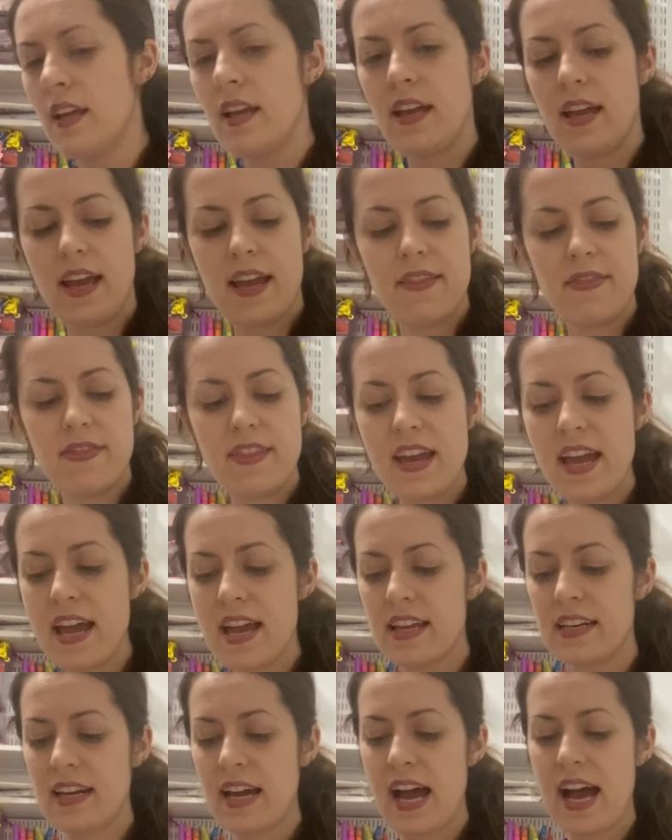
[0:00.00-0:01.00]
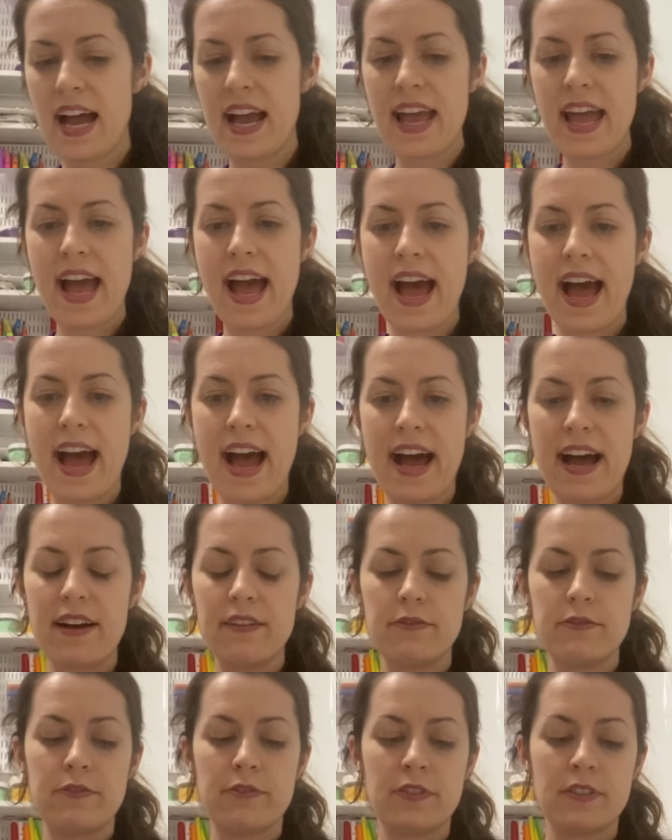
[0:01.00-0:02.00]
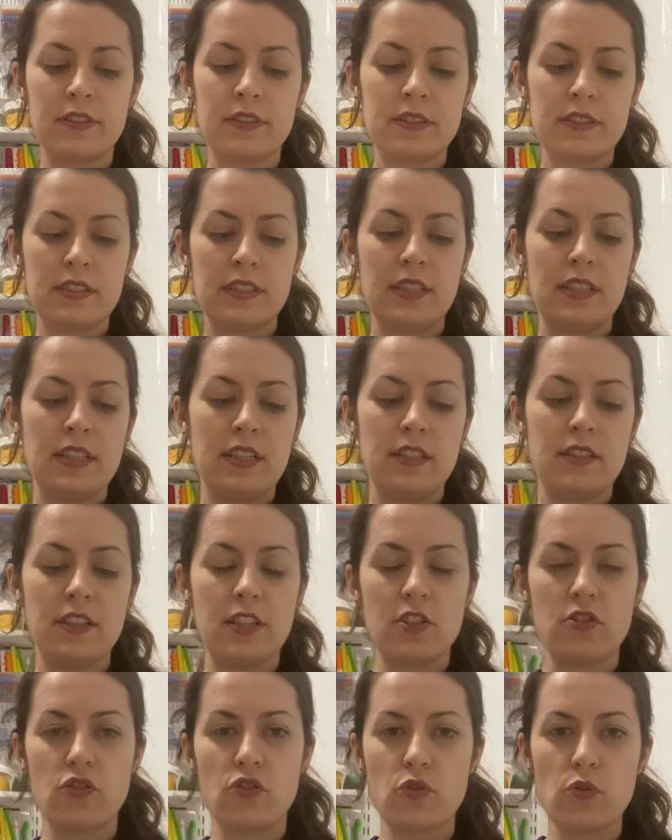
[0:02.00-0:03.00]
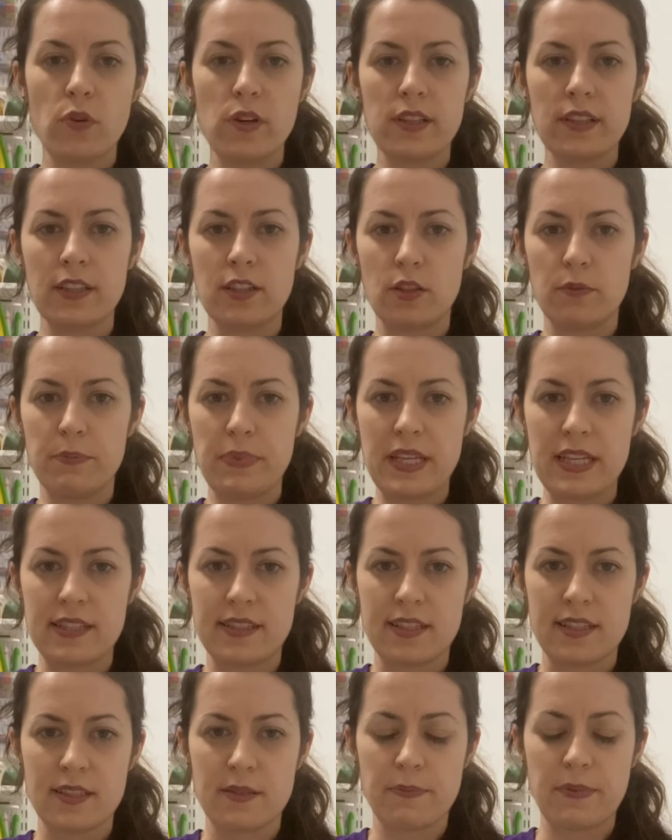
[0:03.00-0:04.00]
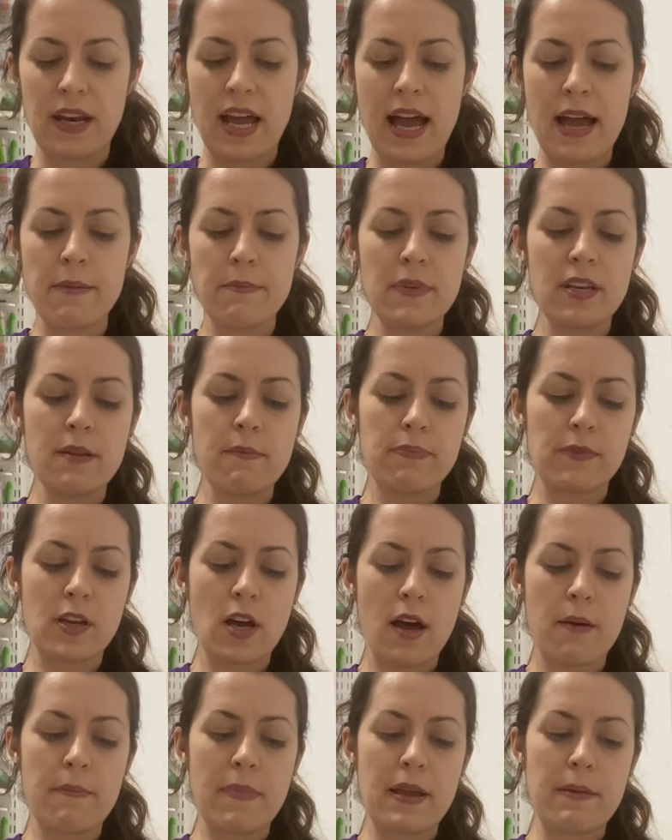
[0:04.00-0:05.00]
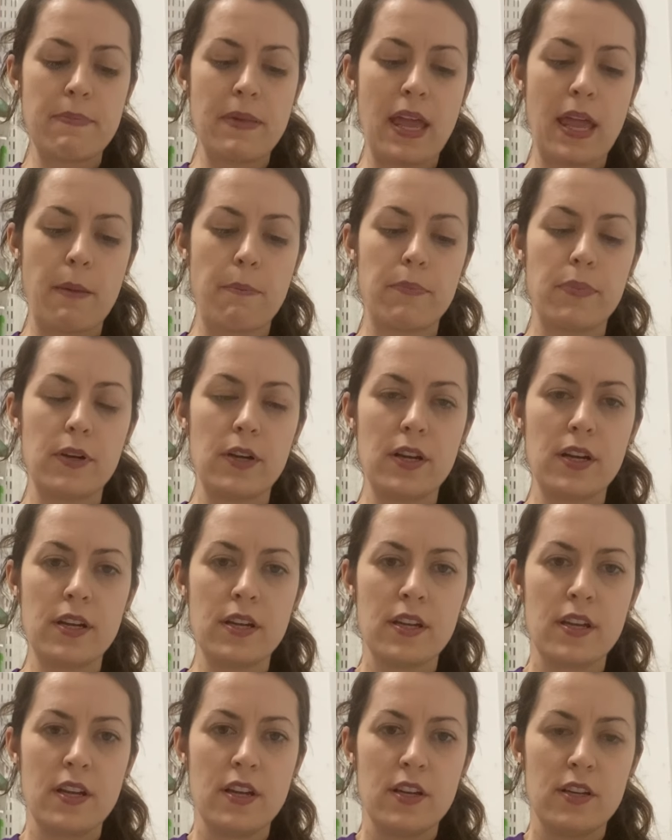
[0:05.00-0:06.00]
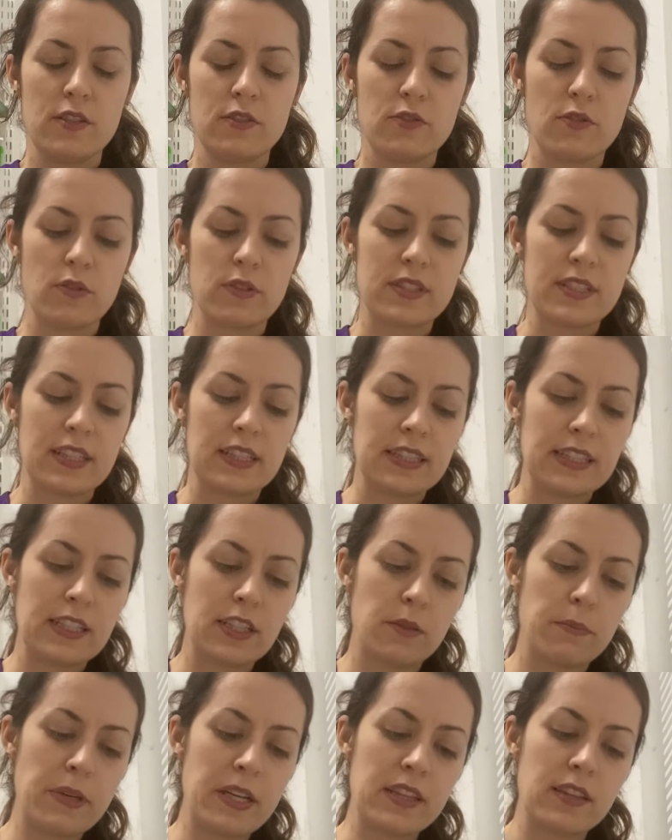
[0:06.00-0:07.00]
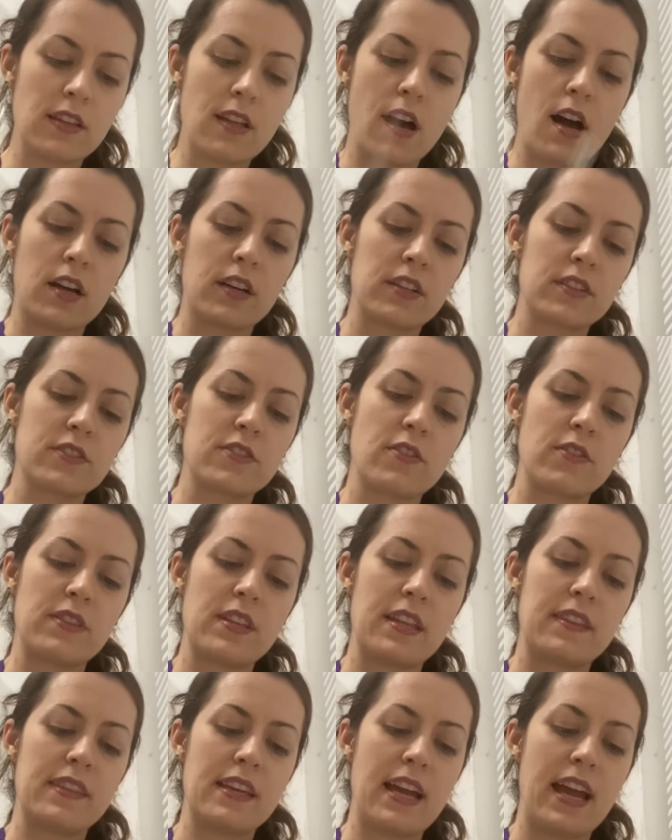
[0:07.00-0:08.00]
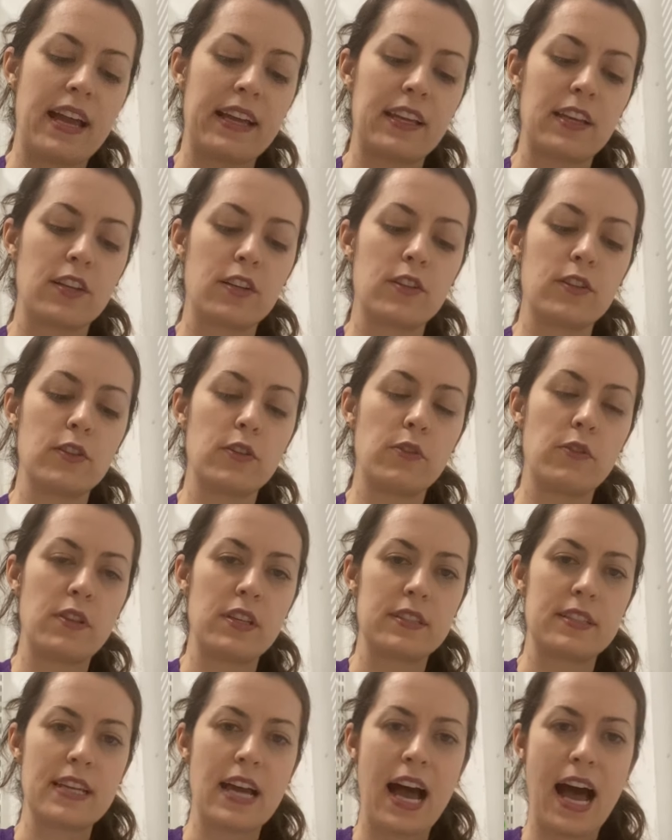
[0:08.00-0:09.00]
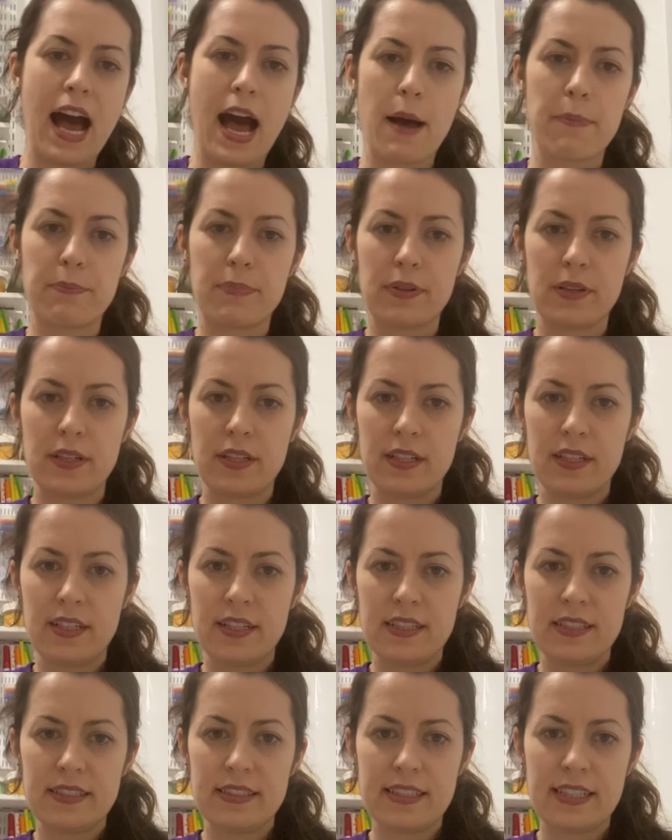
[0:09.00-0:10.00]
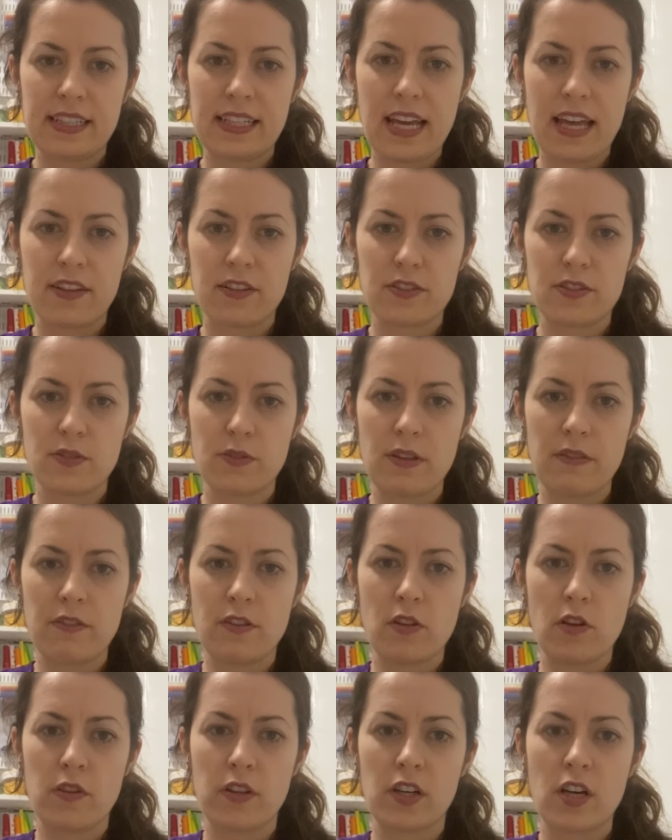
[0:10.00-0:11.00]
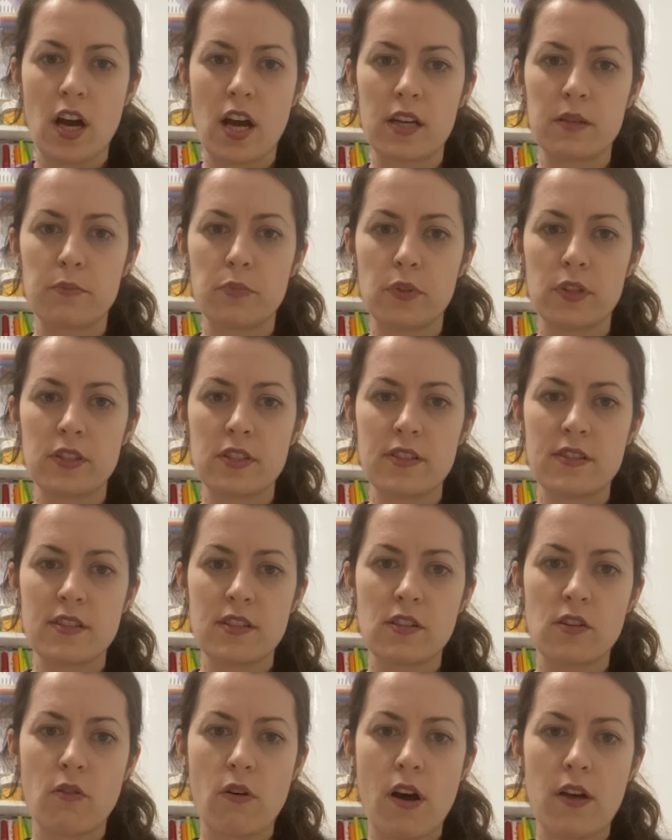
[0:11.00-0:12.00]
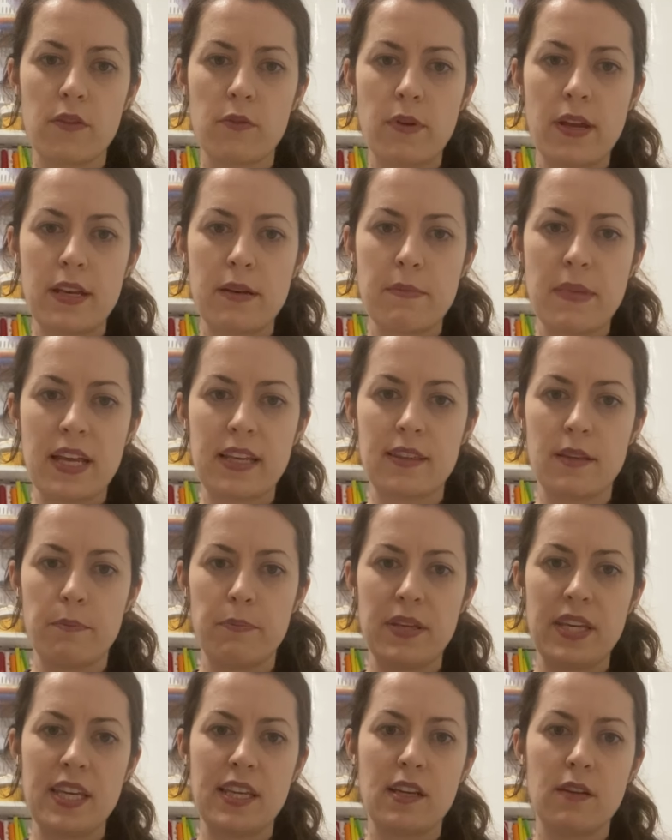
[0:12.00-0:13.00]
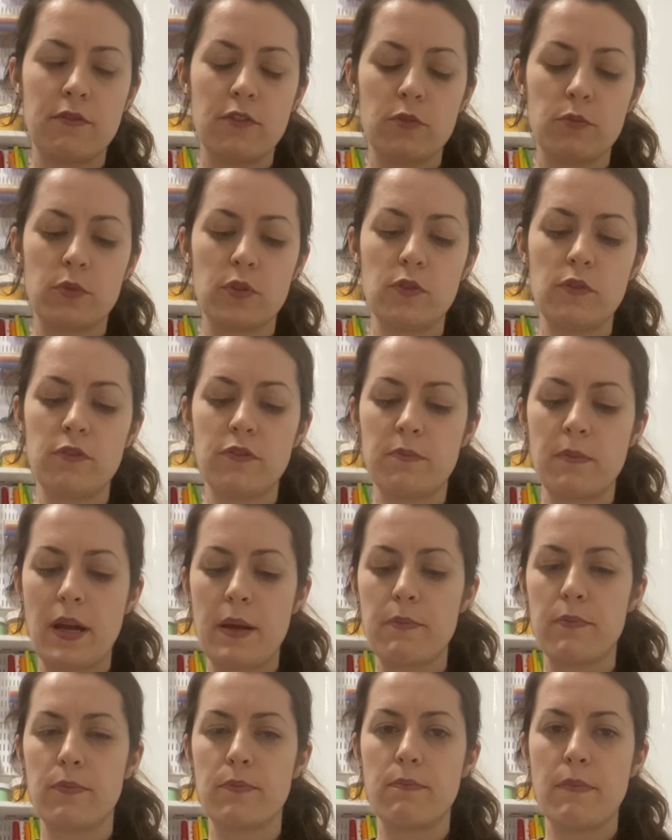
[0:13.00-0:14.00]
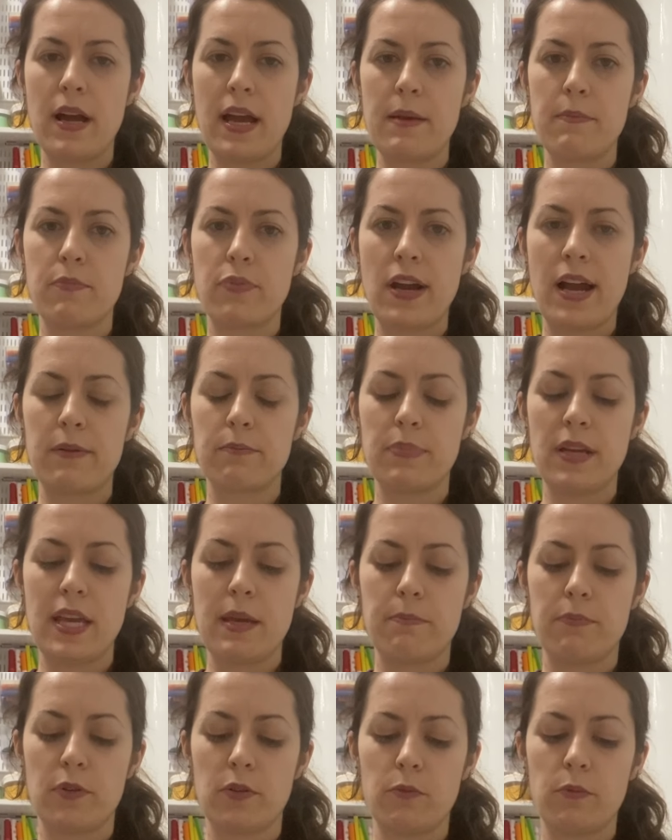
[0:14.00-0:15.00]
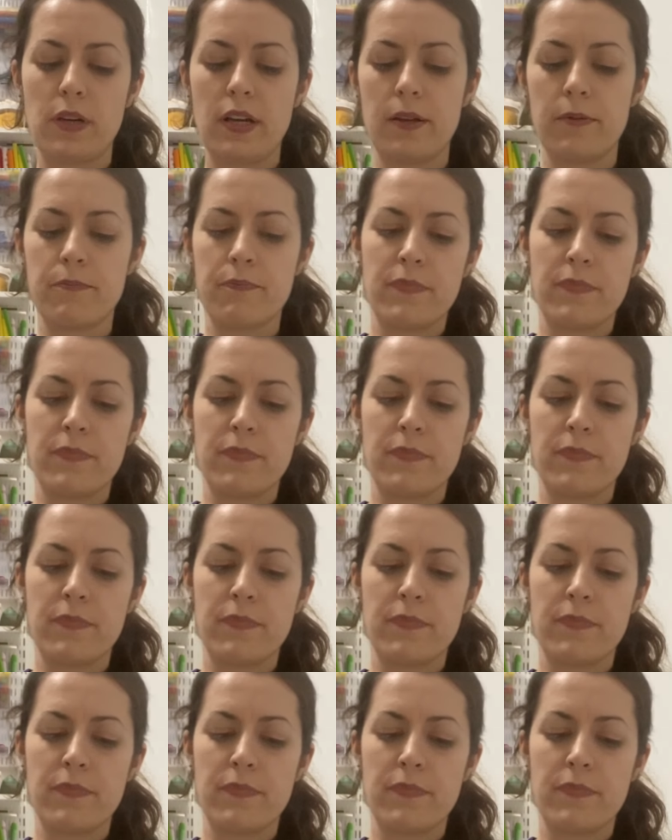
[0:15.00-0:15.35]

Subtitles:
And then I have these short little pieces, but I'm gonna cut my paper so it's a little bit longer so that I can glue the top together. So even though the cardboard doesn't go all the way to make the peak of a roof, my brown paper will.